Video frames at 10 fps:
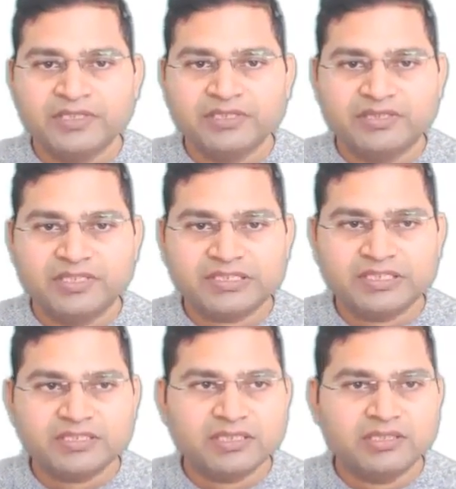this
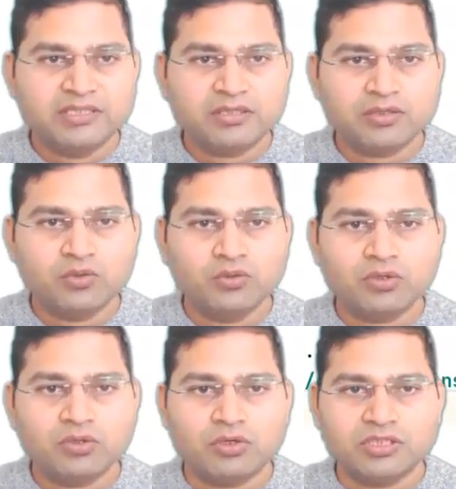is the core
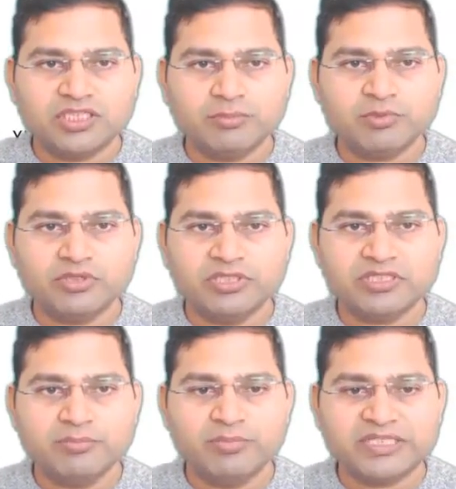concept, or this is
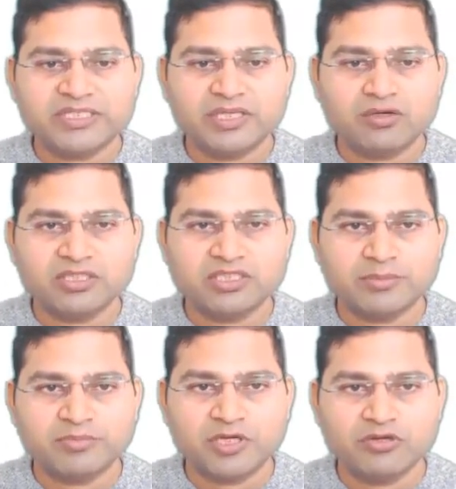the basic
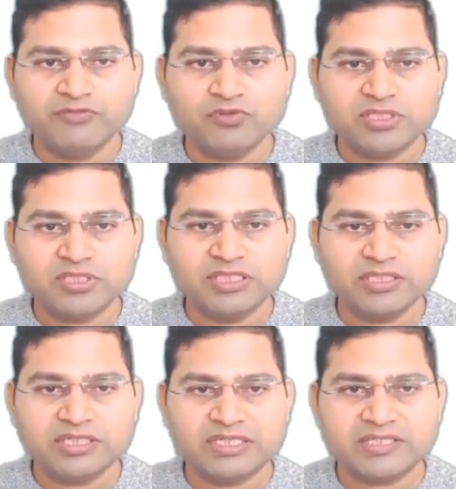concept. Now, if you see the
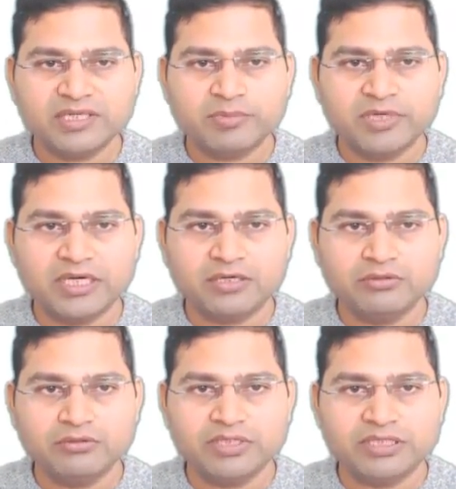test script
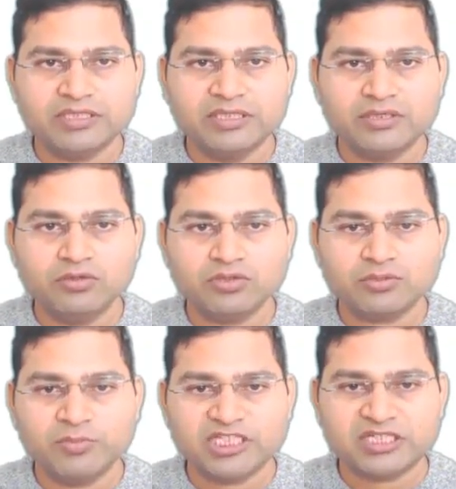now, it looks
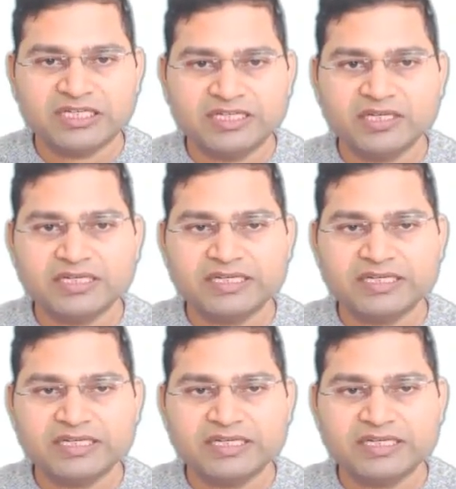much cleaner.